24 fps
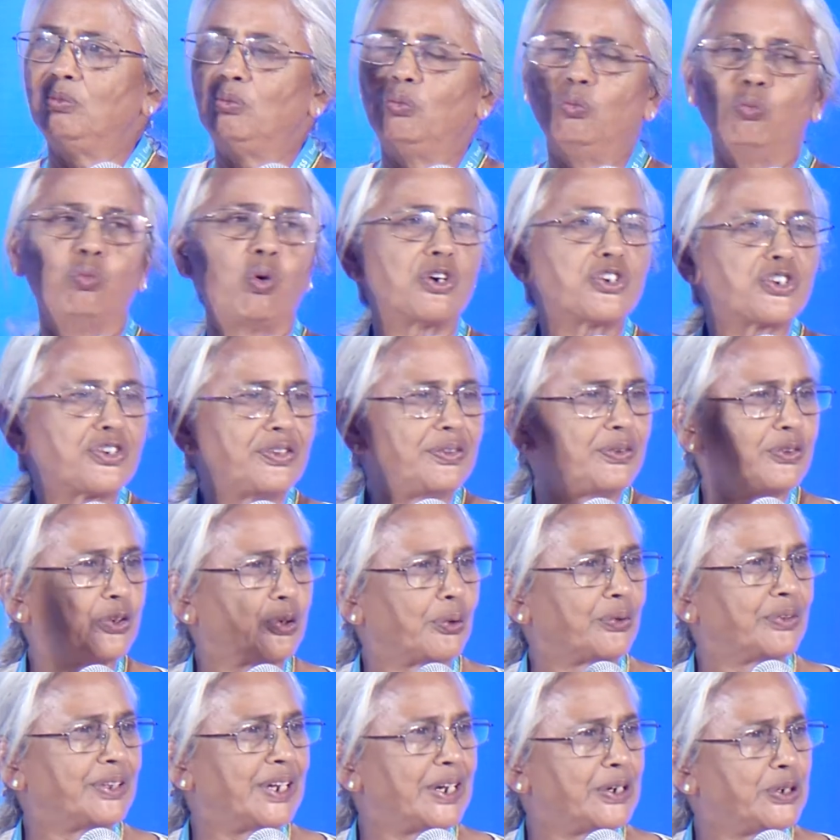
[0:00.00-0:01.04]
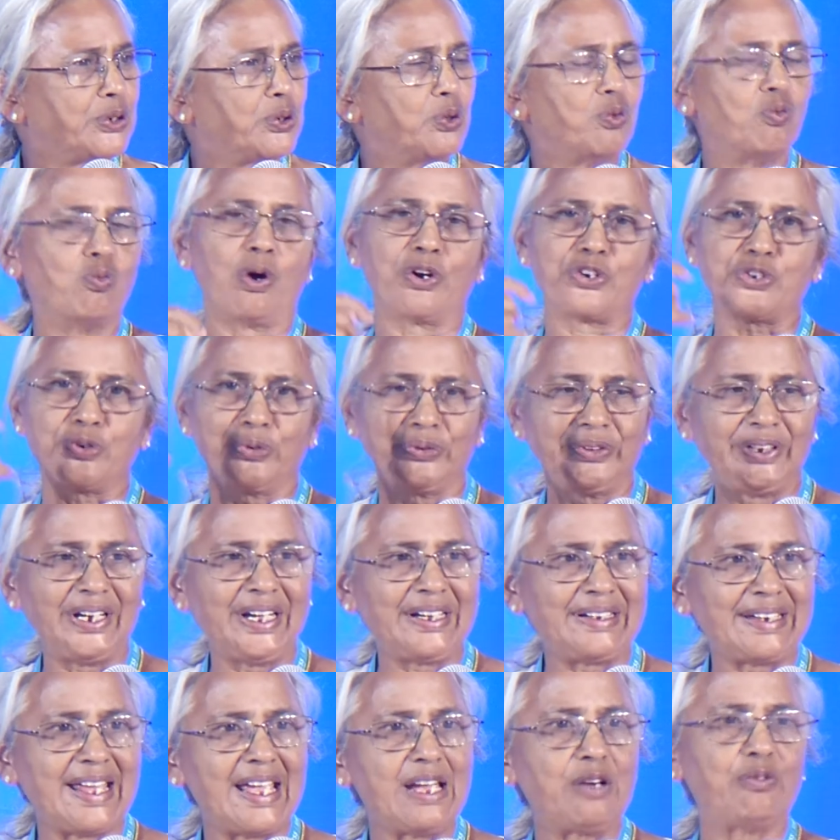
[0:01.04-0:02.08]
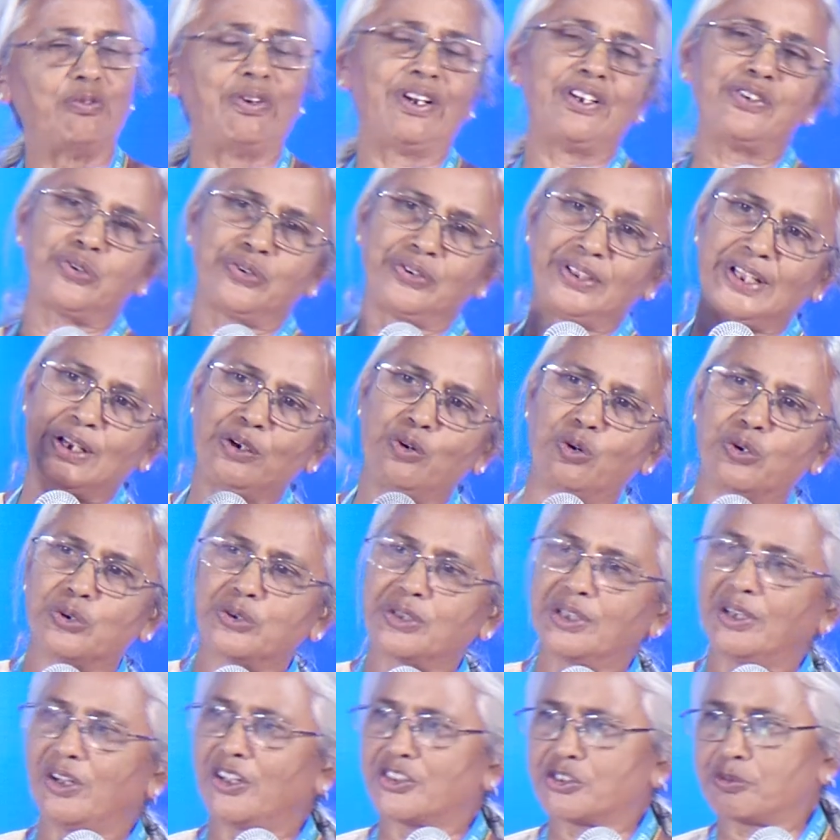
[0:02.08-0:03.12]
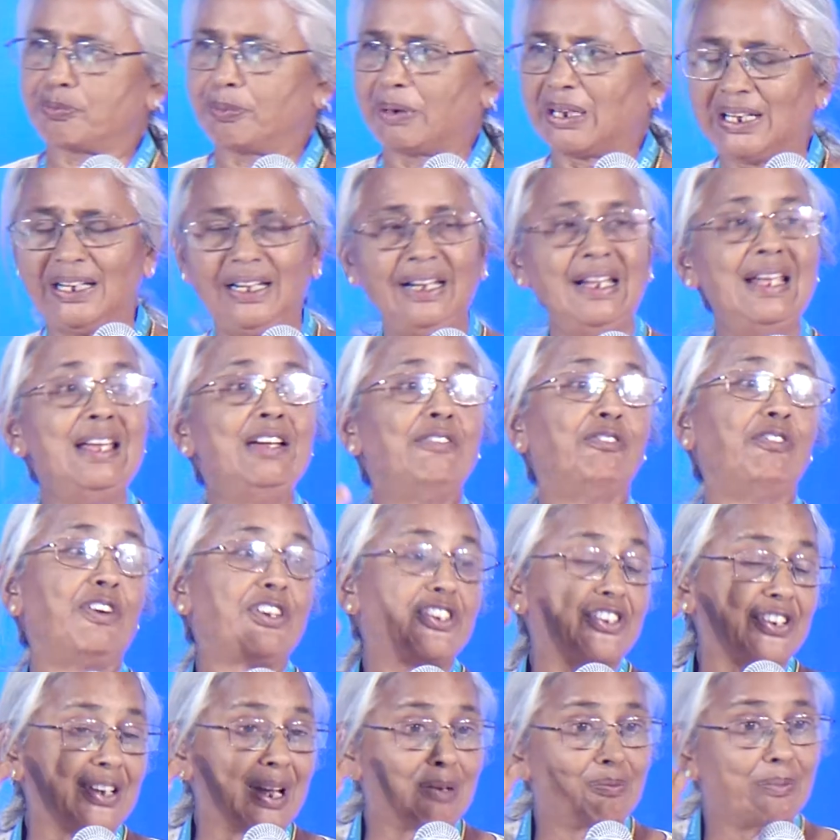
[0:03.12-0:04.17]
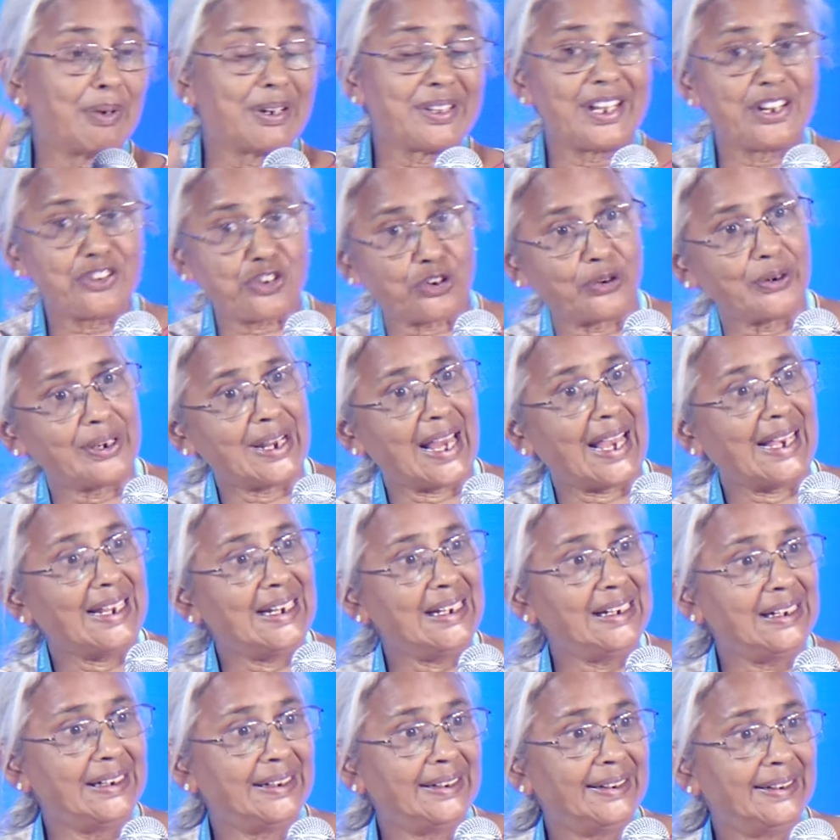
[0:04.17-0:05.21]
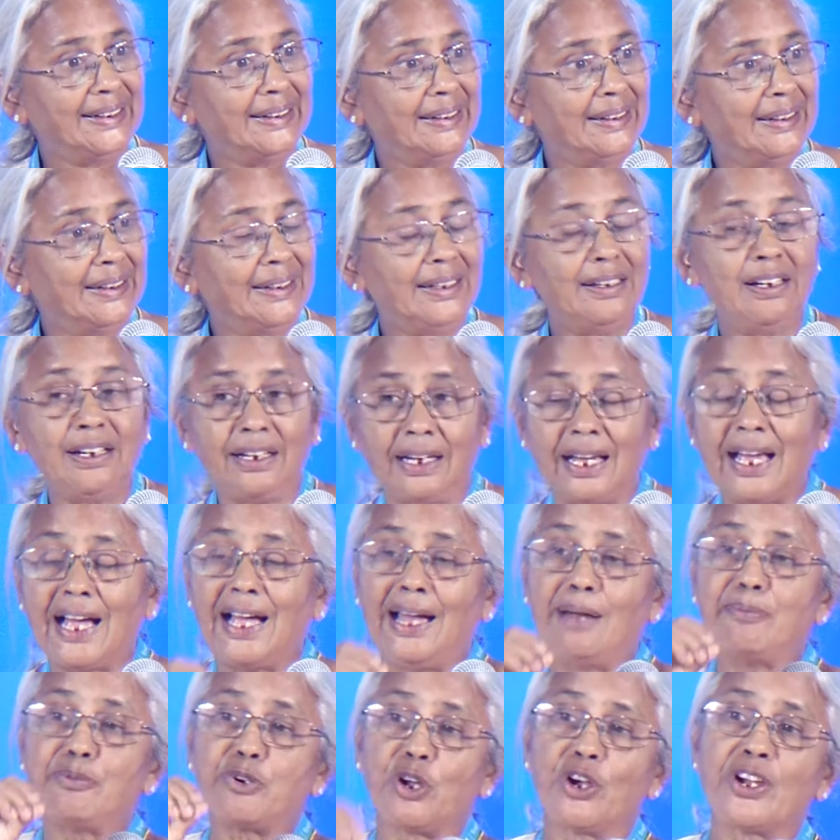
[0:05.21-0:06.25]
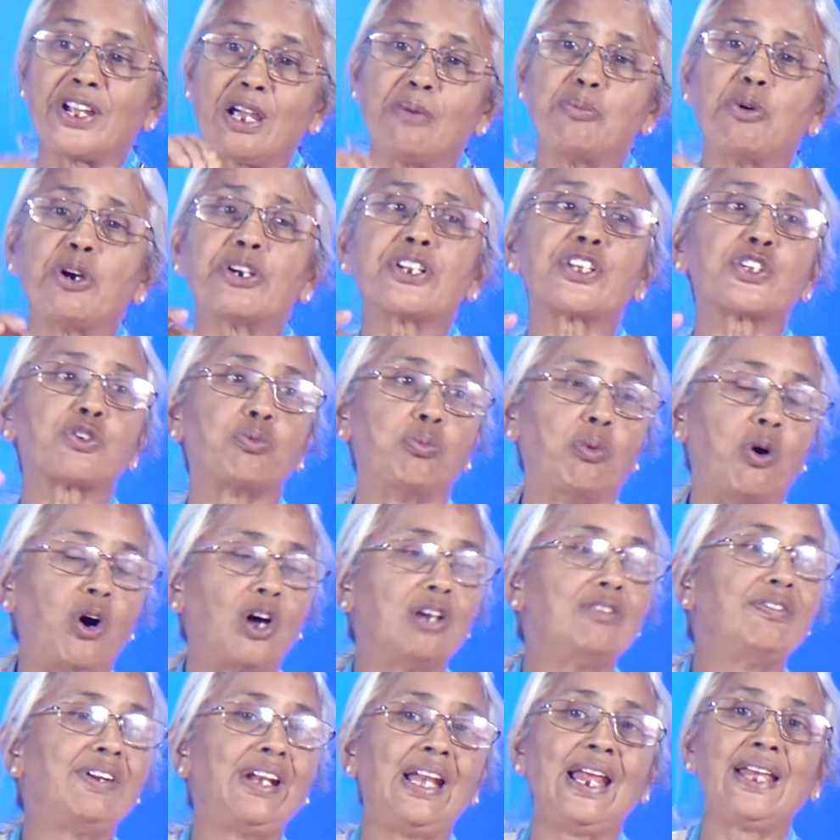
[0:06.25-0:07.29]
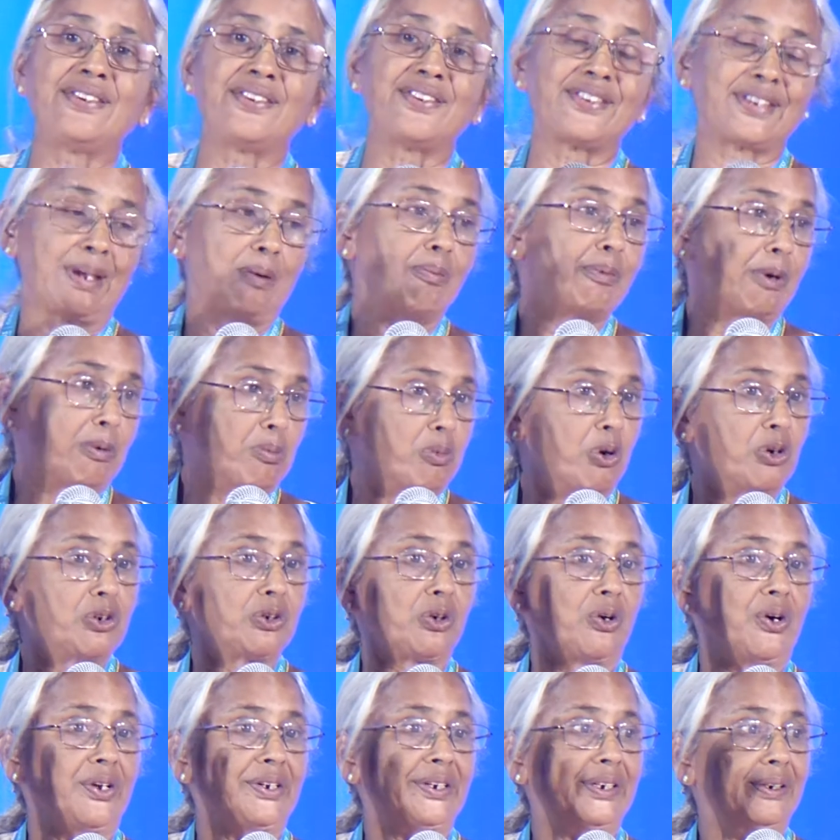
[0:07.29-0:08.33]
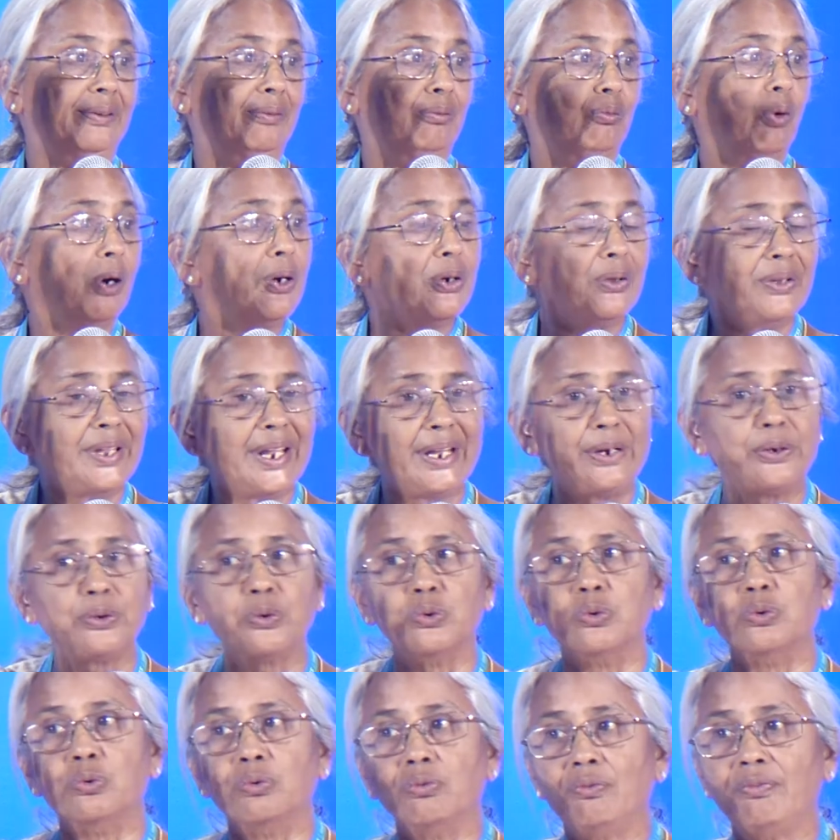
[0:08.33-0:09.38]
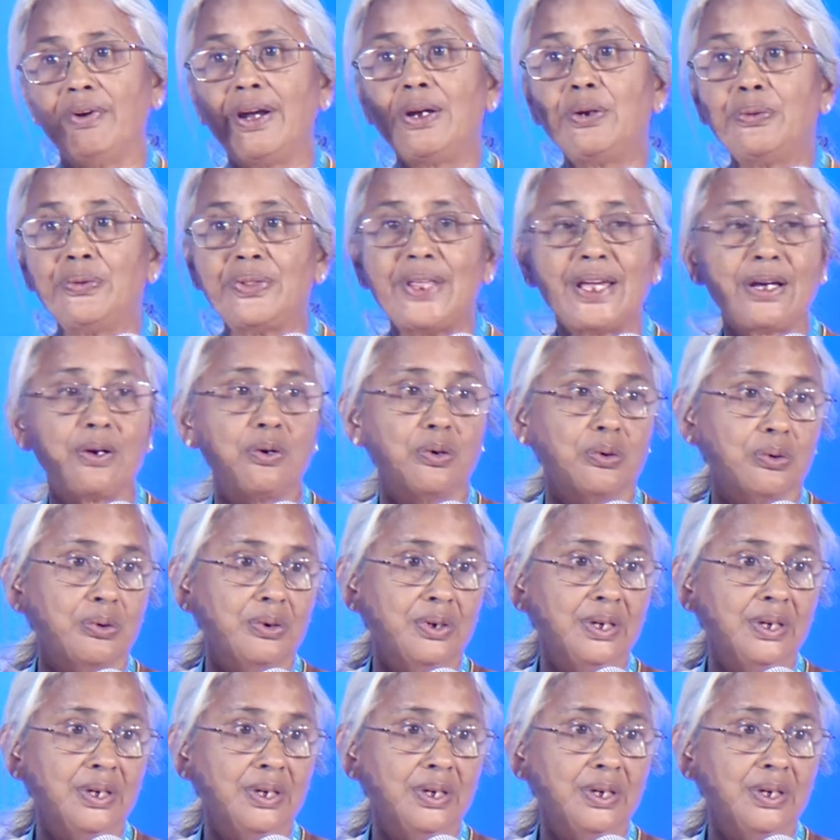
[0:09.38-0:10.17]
What should they do? What should they take? When should they go to the hospital? Which number they should dial? I'm talking about a small village in some remote corner. What do they do? Where do they go?